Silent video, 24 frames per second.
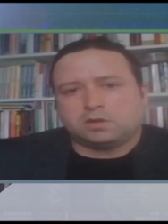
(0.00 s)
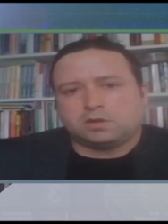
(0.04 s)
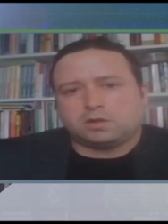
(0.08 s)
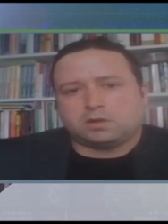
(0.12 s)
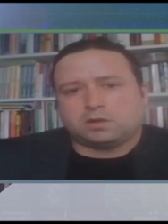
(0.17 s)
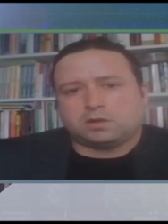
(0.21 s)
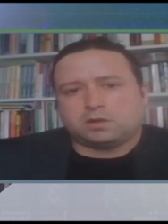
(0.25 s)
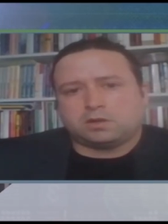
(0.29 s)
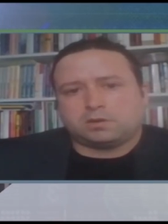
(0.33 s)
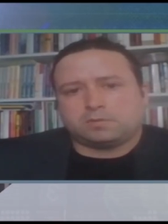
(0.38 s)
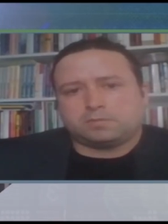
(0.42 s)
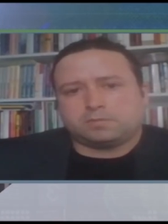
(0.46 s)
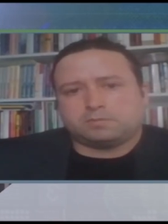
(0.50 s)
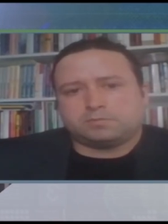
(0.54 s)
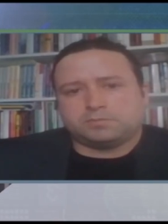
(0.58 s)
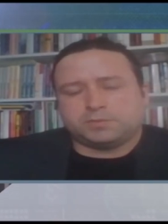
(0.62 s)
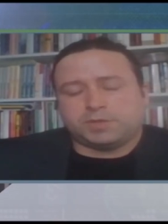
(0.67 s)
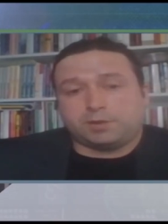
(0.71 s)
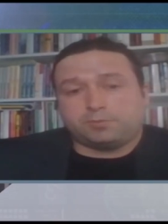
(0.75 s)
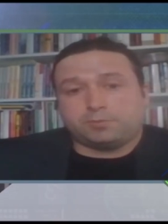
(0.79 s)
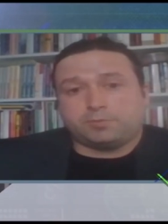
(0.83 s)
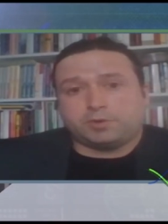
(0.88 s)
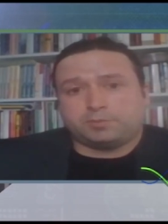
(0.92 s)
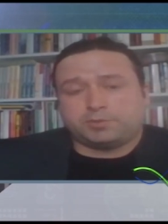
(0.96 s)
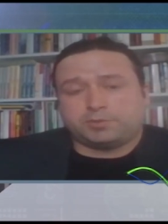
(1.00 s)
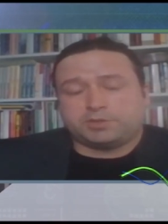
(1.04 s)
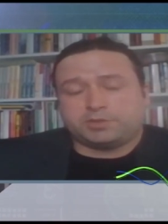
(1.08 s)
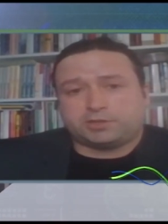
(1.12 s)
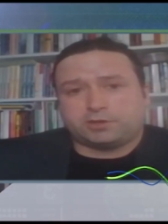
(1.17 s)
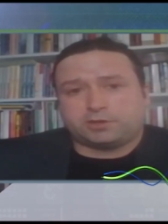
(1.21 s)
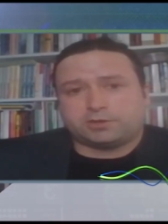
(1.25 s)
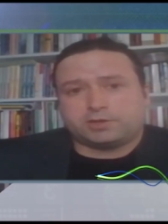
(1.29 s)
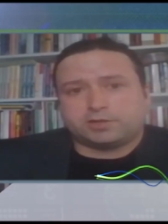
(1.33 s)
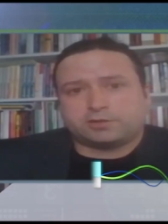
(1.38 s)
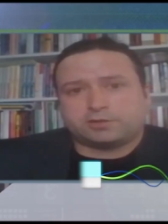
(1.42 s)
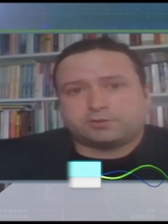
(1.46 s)
Uh, they will be
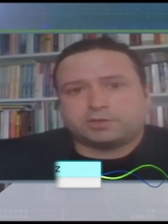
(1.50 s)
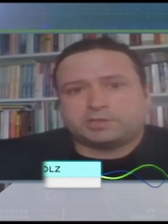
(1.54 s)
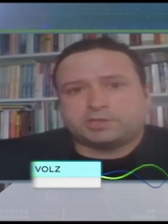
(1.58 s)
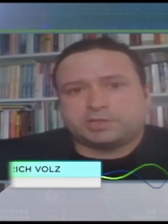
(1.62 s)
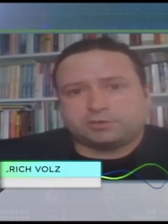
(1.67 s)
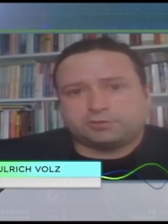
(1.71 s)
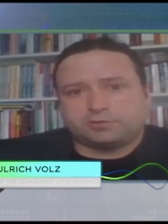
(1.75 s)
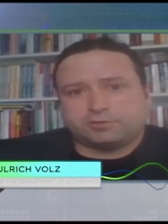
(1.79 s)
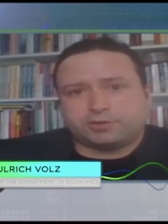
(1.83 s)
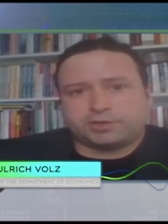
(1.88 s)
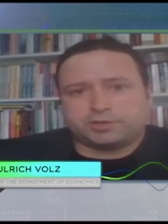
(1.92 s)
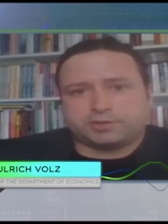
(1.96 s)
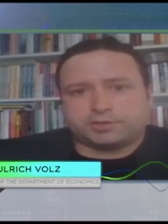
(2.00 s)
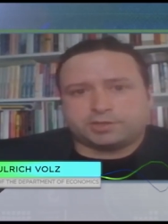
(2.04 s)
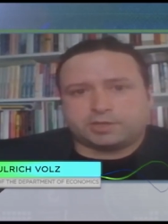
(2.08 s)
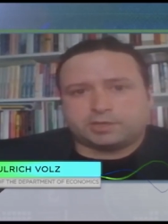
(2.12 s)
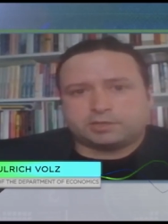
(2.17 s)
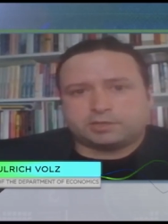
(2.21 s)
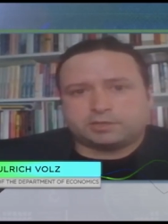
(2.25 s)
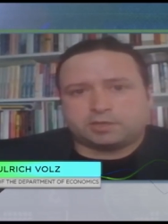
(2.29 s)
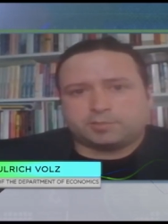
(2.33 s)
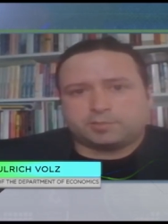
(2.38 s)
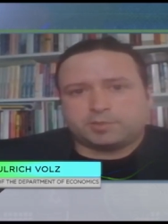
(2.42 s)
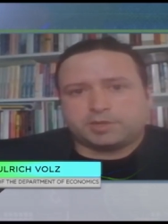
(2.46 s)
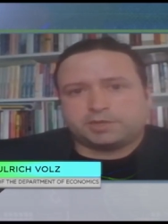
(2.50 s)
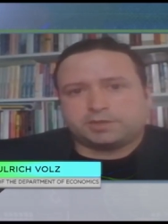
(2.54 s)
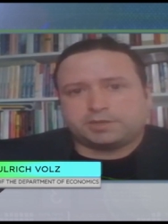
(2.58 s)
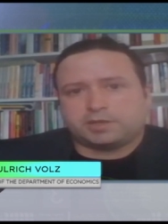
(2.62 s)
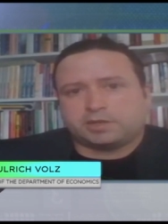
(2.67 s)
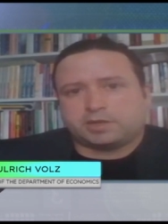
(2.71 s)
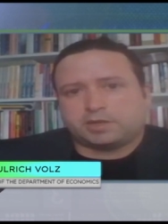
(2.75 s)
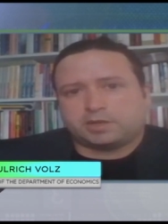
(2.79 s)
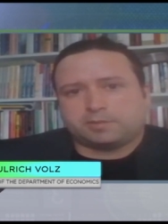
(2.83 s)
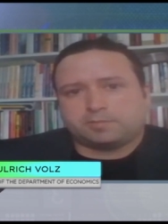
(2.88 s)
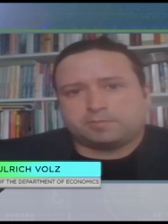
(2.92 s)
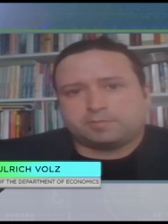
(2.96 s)
certainly considering that. I mean,
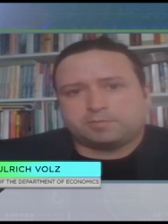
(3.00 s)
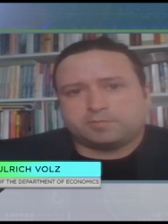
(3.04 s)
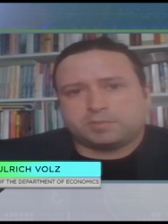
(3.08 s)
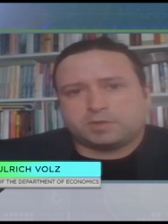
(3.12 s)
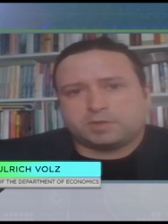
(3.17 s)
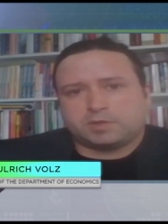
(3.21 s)
uh,